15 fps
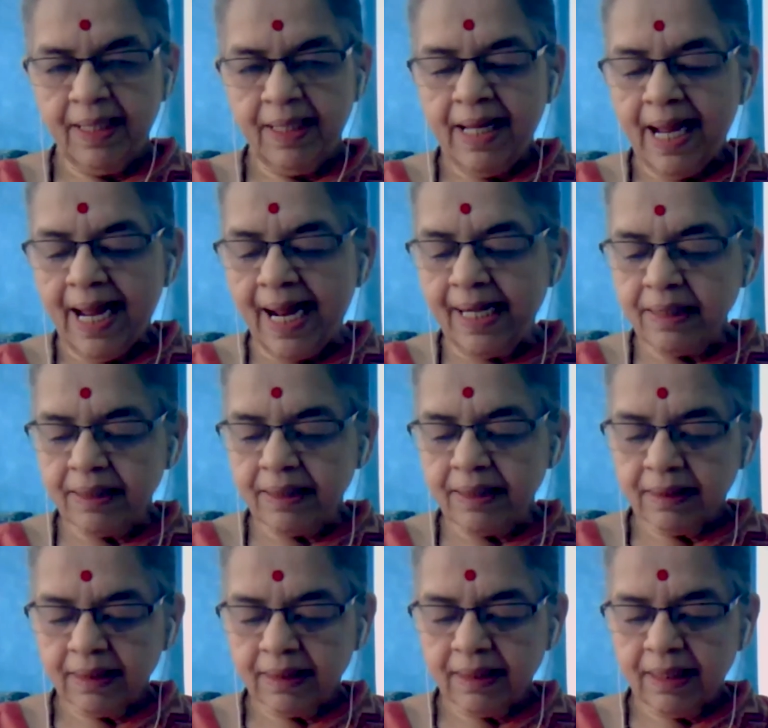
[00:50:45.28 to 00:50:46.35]
And
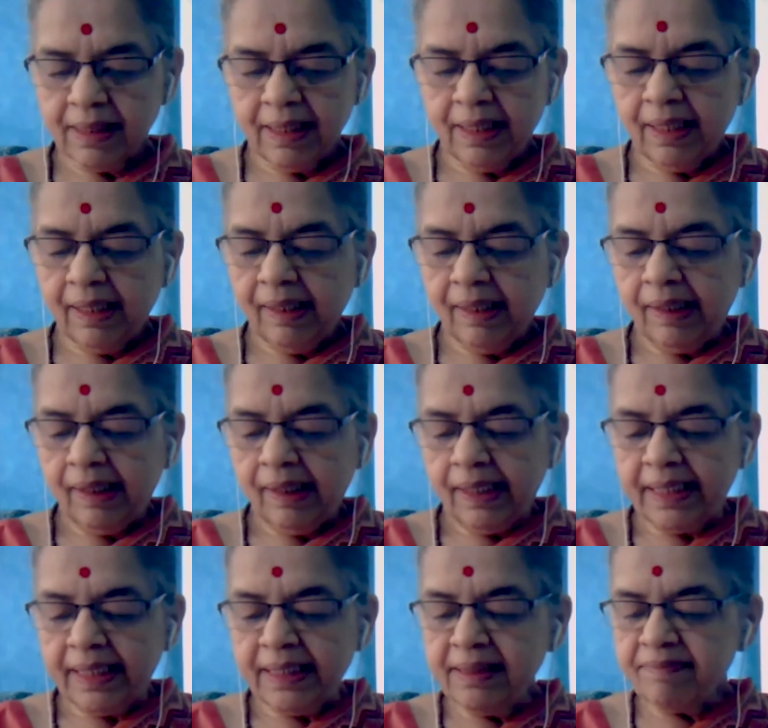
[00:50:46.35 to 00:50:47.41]

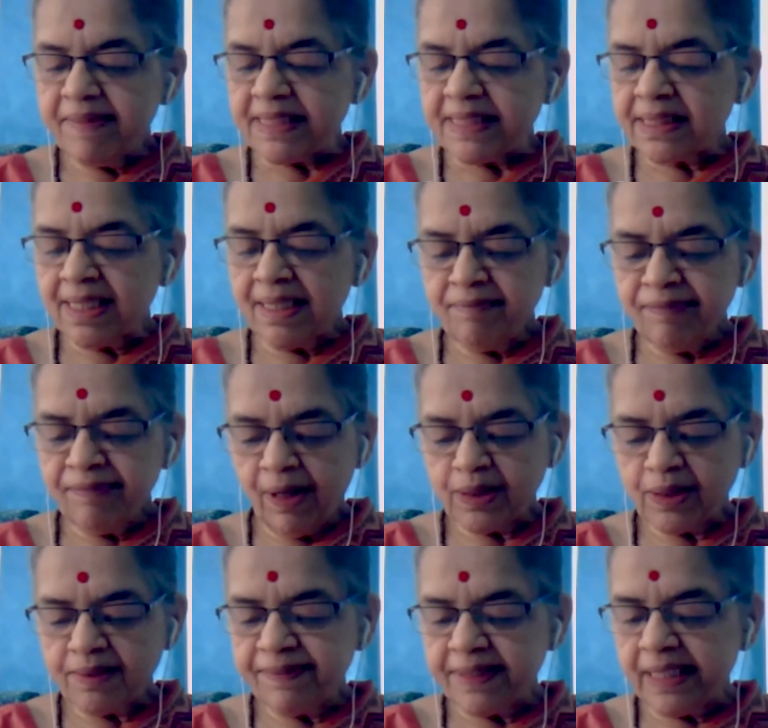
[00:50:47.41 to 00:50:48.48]
in the Western
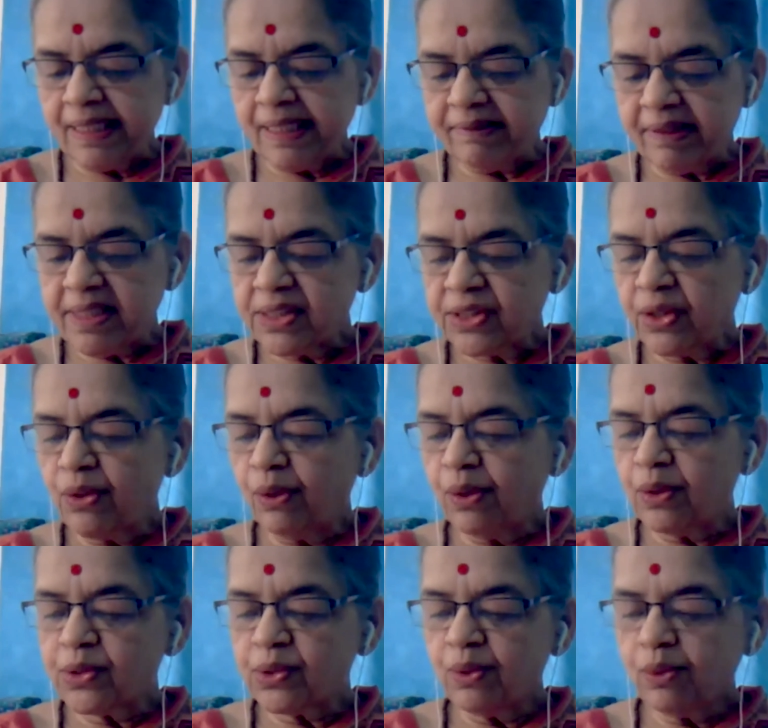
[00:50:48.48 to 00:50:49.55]
philosophical tradition
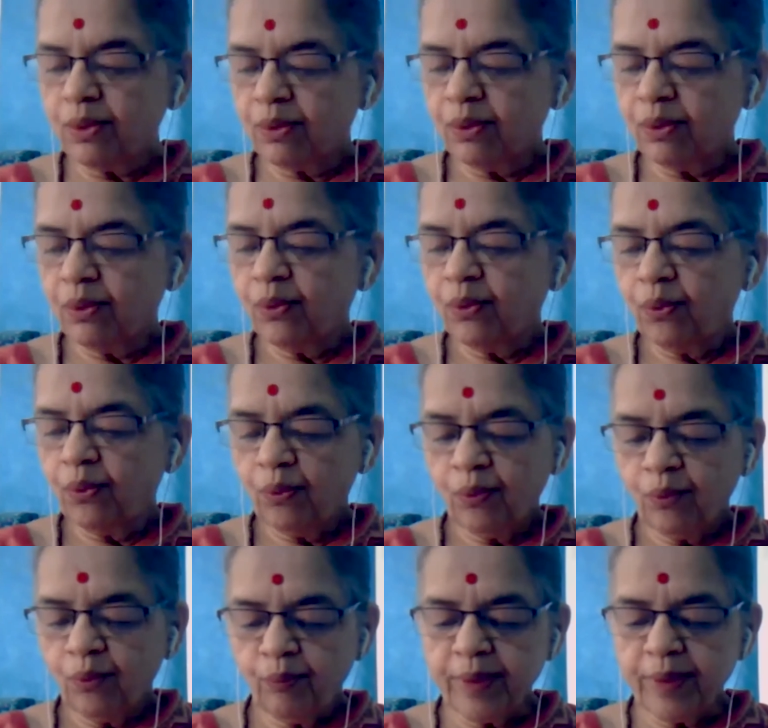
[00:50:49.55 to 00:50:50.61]
also,
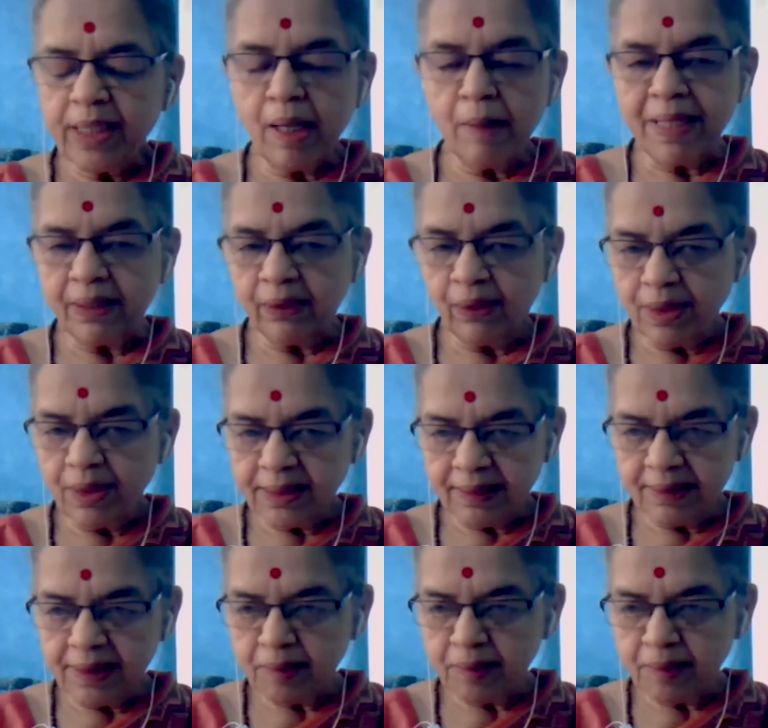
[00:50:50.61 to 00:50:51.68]
we come across
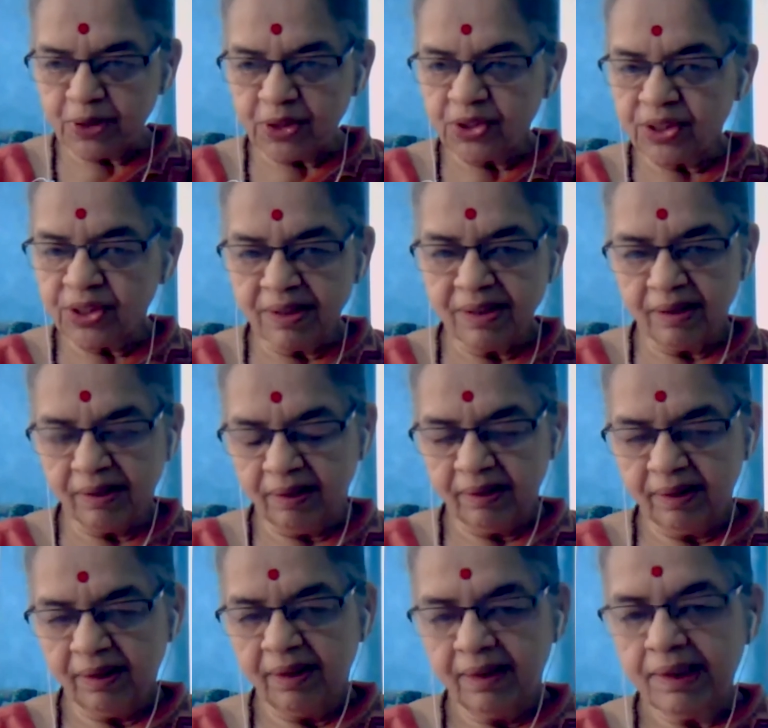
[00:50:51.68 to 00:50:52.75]
this position
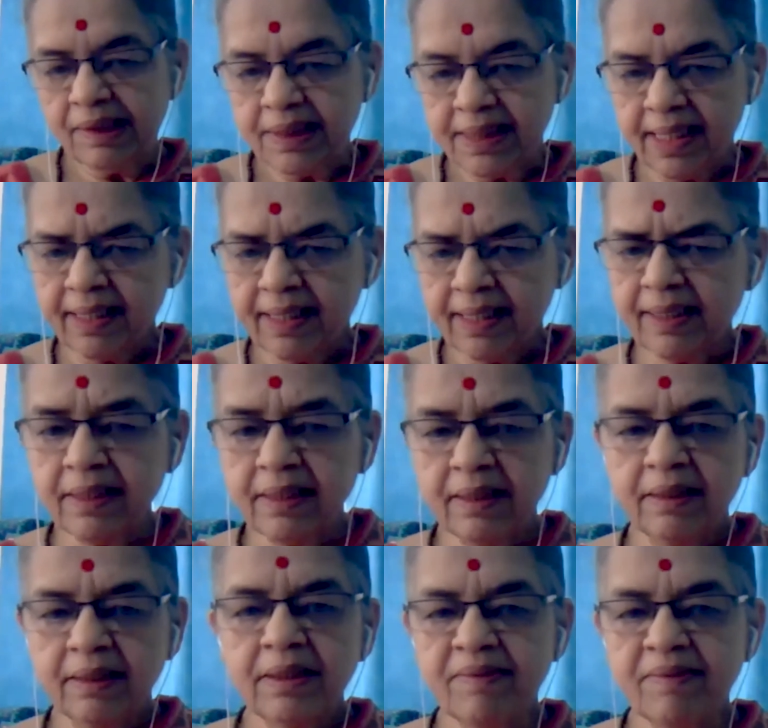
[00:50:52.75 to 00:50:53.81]
taken
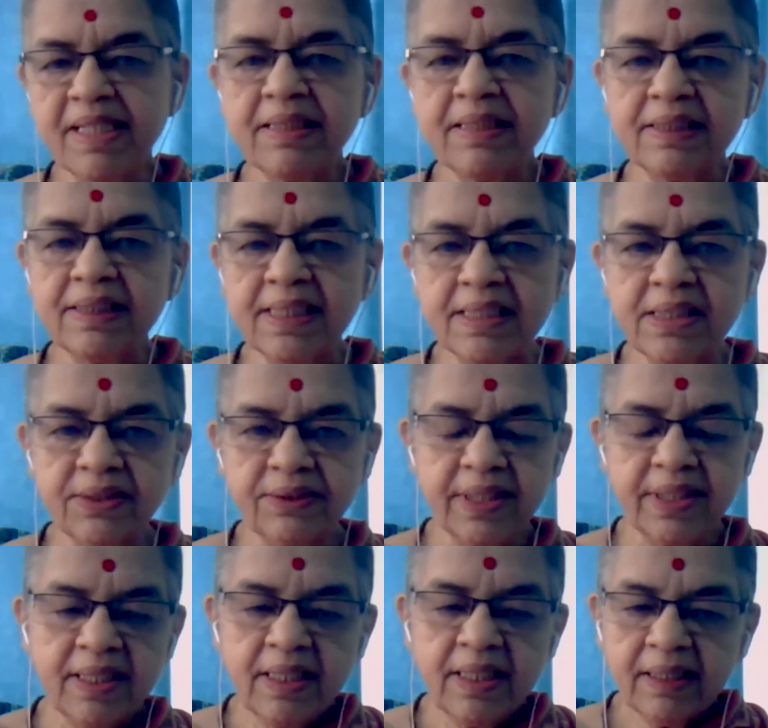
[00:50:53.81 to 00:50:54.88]
in 20th
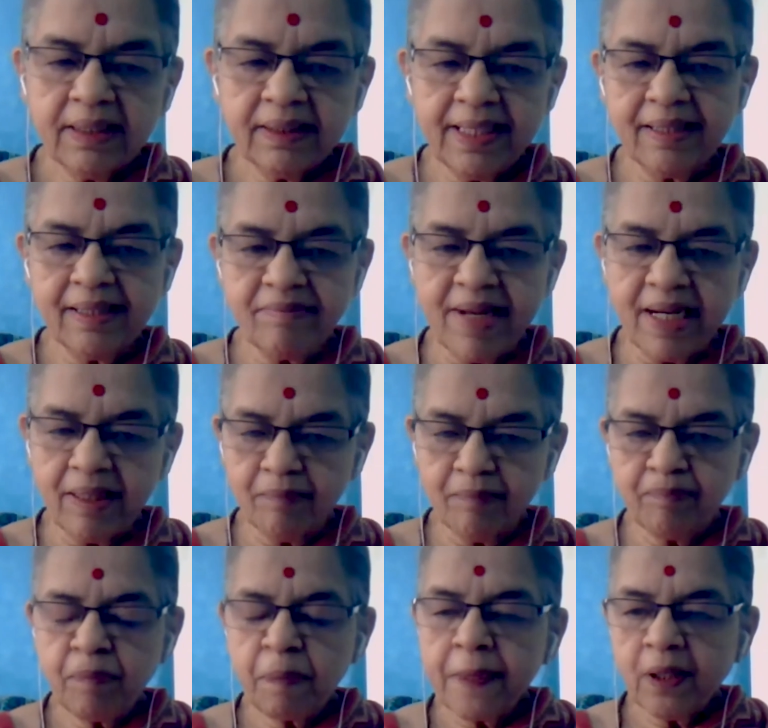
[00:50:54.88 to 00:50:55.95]
century that, well,
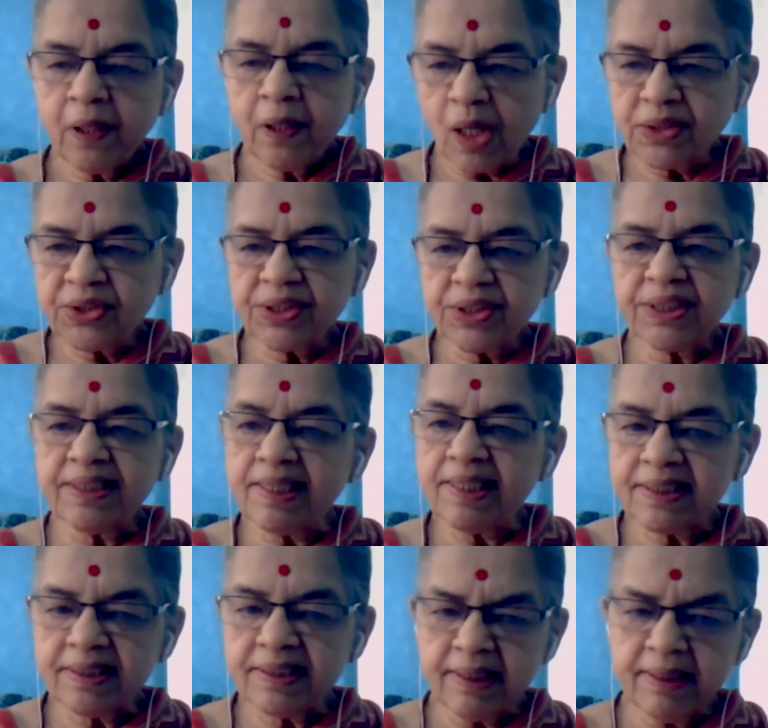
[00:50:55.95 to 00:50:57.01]

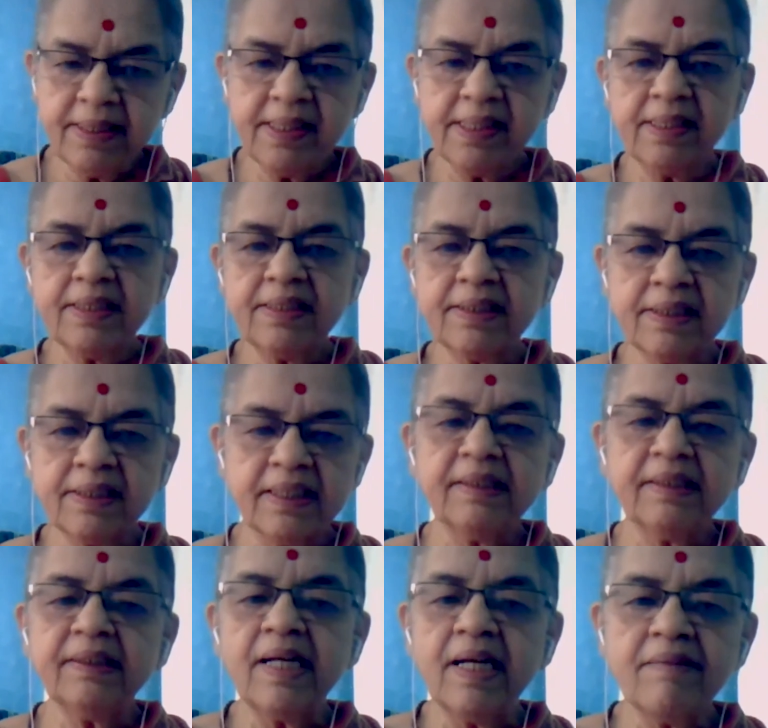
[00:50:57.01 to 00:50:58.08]
consciousness inheres
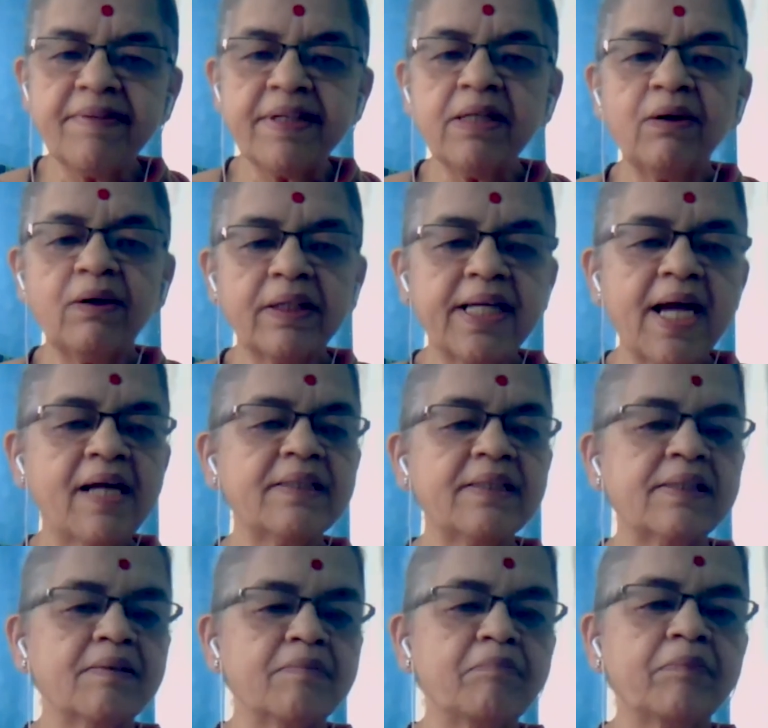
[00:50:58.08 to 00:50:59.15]
in the living
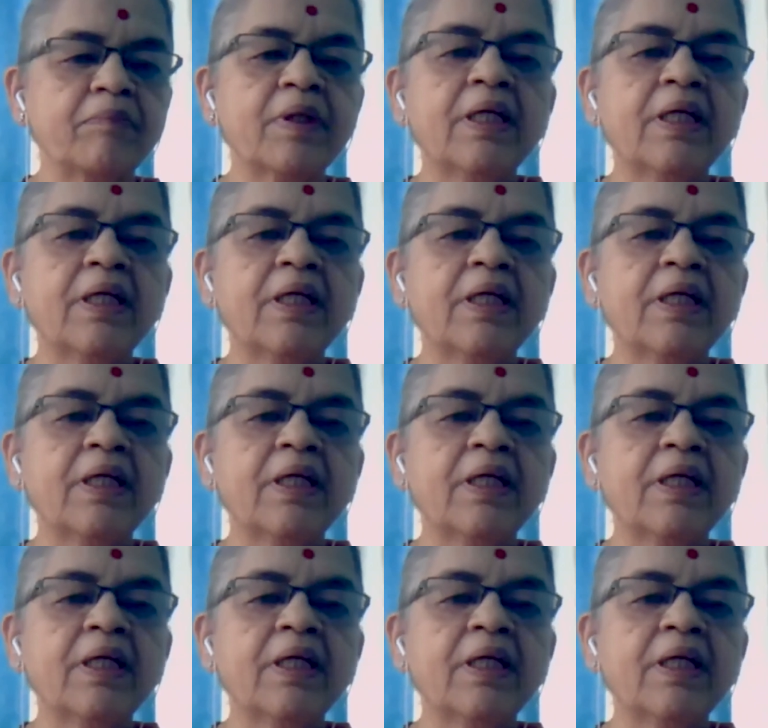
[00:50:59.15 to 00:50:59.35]
organism.